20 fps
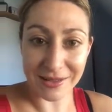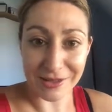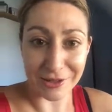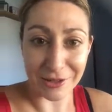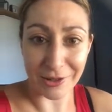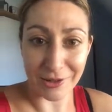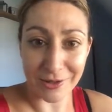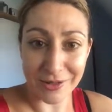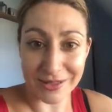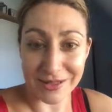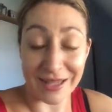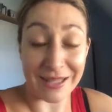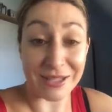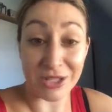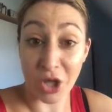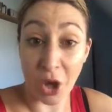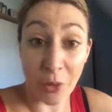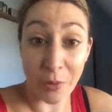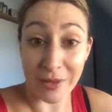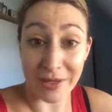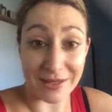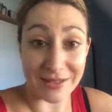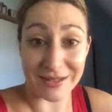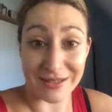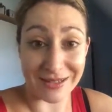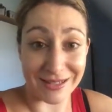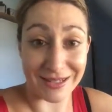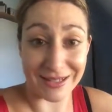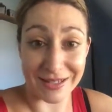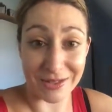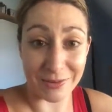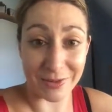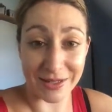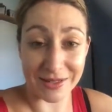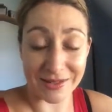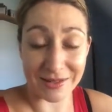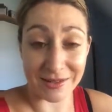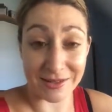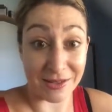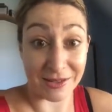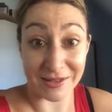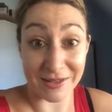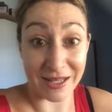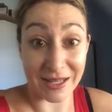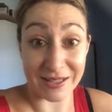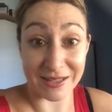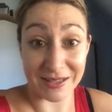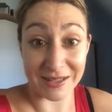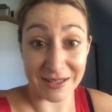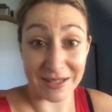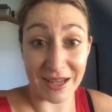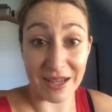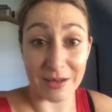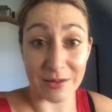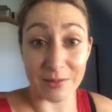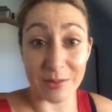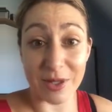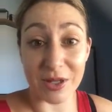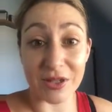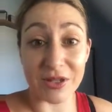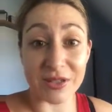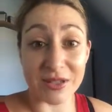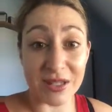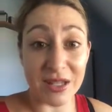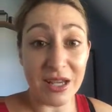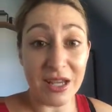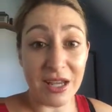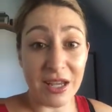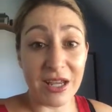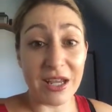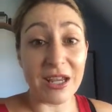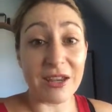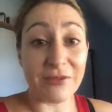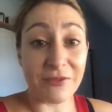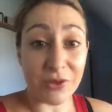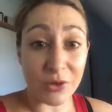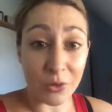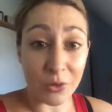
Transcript: You know, it's going to lead to success in the end, because if